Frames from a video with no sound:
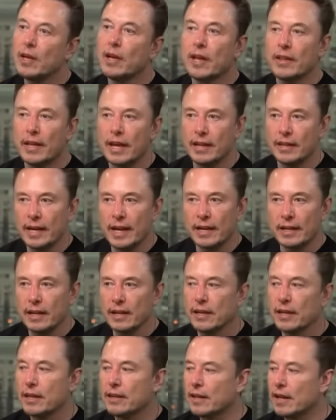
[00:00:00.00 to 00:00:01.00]
And
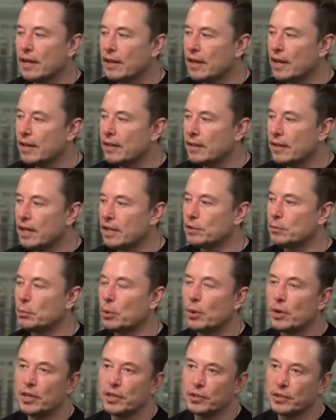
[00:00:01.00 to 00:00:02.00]
it's
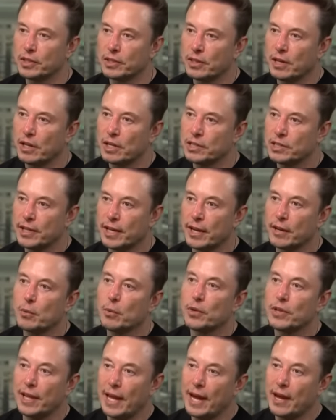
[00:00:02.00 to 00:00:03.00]
important to acknowledge that
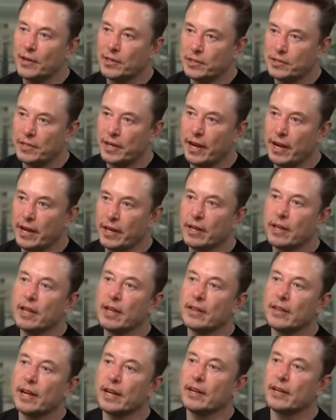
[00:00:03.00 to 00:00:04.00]
without saying
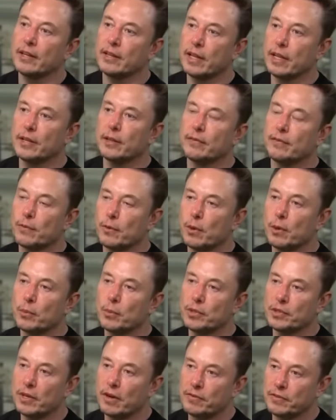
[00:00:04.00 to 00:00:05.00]
that the fraud
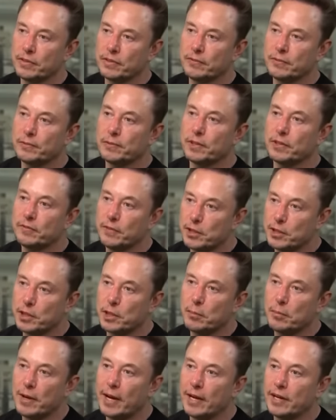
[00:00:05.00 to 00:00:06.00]
was of
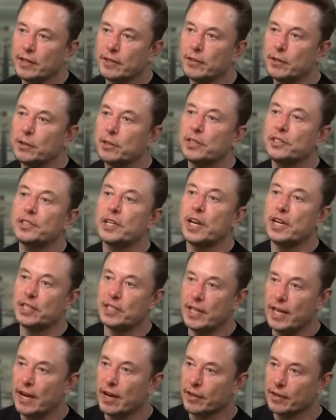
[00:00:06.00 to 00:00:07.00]
sufficient magnitude to
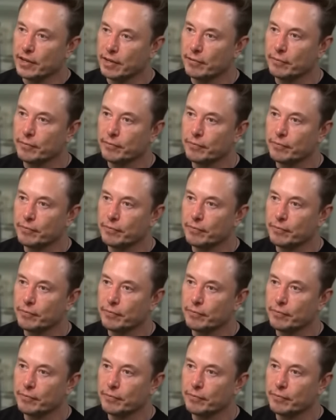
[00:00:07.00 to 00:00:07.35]
change the outcome.